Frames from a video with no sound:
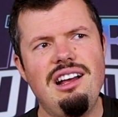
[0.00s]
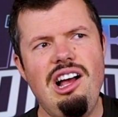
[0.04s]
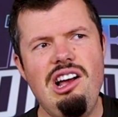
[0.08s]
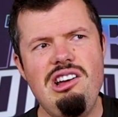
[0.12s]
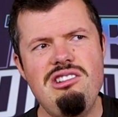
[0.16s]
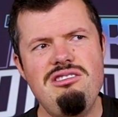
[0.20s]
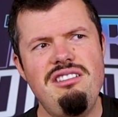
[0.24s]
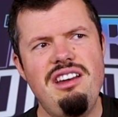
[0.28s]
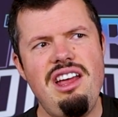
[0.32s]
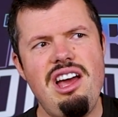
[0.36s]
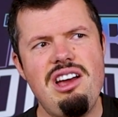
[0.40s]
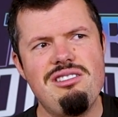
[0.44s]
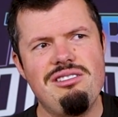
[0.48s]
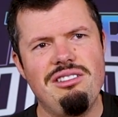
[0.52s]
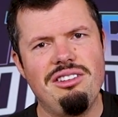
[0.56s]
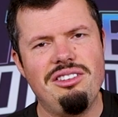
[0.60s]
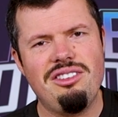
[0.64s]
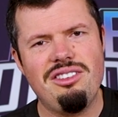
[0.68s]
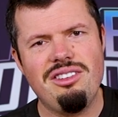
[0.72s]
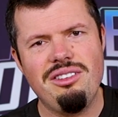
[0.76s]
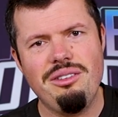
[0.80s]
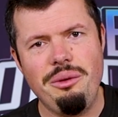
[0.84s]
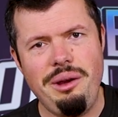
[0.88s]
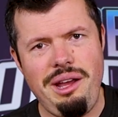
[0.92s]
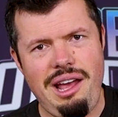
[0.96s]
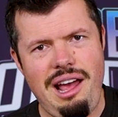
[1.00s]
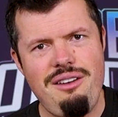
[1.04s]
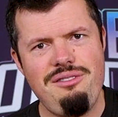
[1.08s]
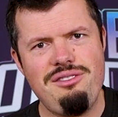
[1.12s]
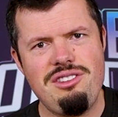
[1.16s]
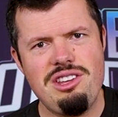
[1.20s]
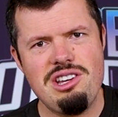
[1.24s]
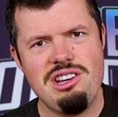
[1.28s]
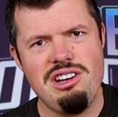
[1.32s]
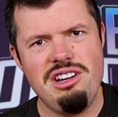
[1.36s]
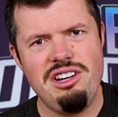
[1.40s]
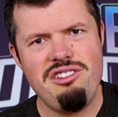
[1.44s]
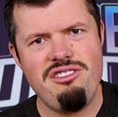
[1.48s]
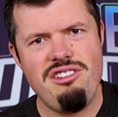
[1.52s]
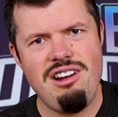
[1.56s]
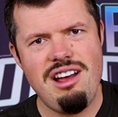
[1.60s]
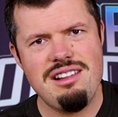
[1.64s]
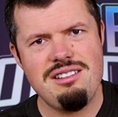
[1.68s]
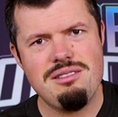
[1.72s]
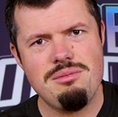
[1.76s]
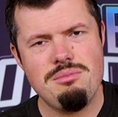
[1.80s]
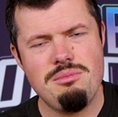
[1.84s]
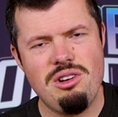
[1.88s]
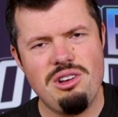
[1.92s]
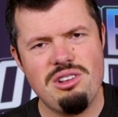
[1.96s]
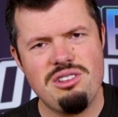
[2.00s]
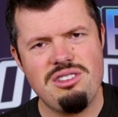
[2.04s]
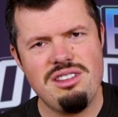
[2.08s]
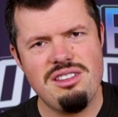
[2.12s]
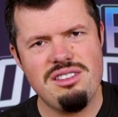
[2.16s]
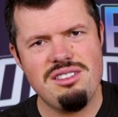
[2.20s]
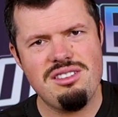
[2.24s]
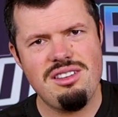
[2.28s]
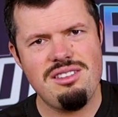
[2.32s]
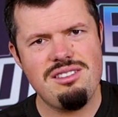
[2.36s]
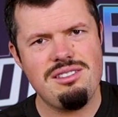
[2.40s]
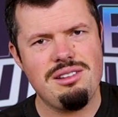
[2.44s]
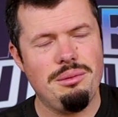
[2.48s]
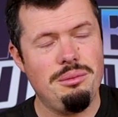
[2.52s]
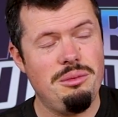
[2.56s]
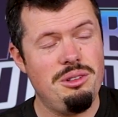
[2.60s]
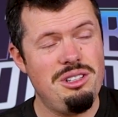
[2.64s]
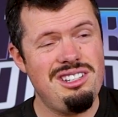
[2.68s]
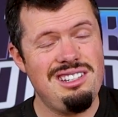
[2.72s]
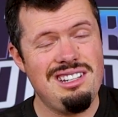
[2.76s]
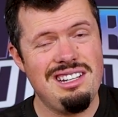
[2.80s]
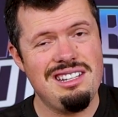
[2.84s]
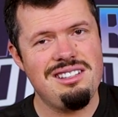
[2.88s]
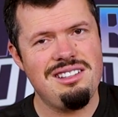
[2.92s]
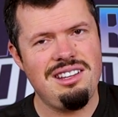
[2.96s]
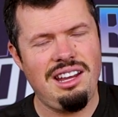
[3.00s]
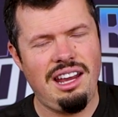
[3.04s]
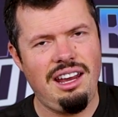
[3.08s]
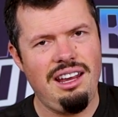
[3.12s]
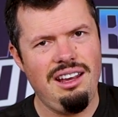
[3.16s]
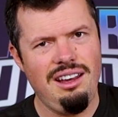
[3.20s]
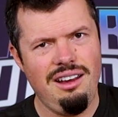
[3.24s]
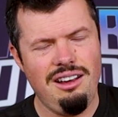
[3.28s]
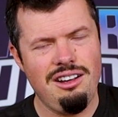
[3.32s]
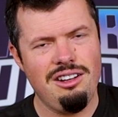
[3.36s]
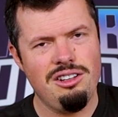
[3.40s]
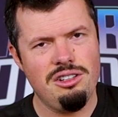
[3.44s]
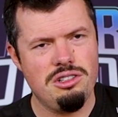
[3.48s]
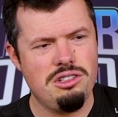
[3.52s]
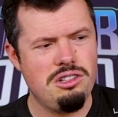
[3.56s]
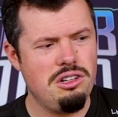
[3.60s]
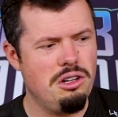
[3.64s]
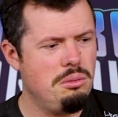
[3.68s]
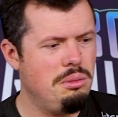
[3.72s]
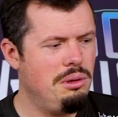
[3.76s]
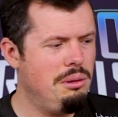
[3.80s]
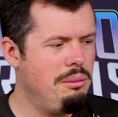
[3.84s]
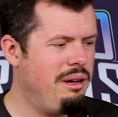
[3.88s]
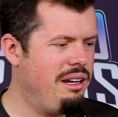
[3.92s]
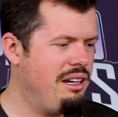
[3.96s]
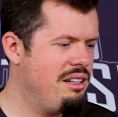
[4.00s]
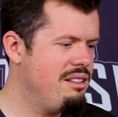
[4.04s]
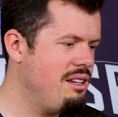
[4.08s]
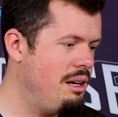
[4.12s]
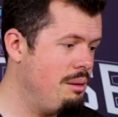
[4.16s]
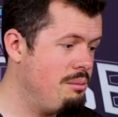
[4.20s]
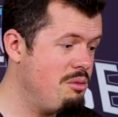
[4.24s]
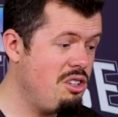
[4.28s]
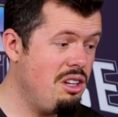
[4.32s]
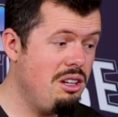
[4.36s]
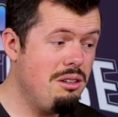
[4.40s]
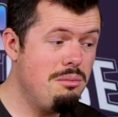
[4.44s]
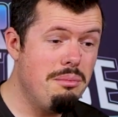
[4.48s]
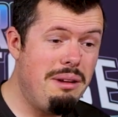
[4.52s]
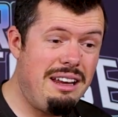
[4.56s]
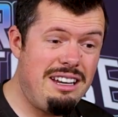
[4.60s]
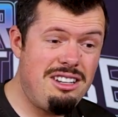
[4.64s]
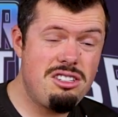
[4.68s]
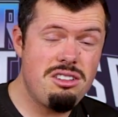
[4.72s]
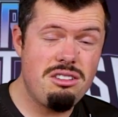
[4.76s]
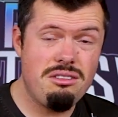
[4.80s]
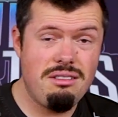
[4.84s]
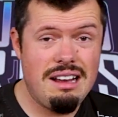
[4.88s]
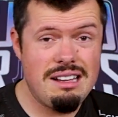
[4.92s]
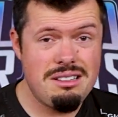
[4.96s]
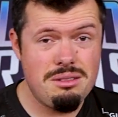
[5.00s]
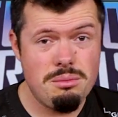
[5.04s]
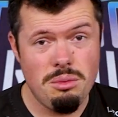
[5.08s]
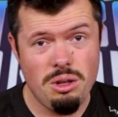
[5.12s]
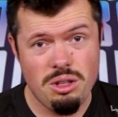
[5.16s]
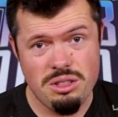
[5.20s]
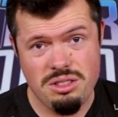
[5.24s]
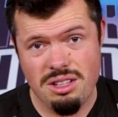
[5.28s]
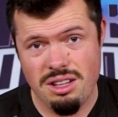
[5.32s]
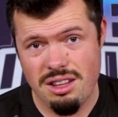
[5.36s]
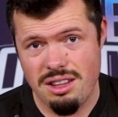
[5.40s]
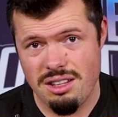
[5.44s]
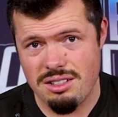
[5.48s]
Oh no, we have to go and Ryzen Master the system, which does take a considerable amount of time. So I'd managed to Ryzen Master